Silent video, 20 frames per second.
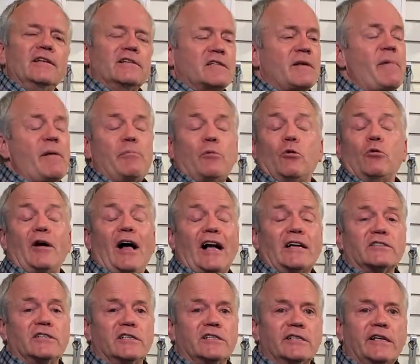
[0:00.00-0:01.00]
Some people will
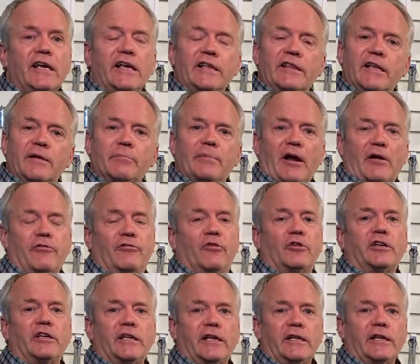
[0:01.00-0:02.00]
actually ski
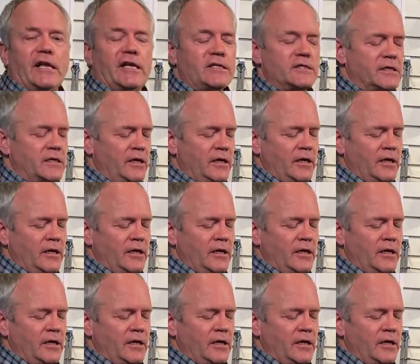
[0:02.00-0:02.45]
barefooted in this.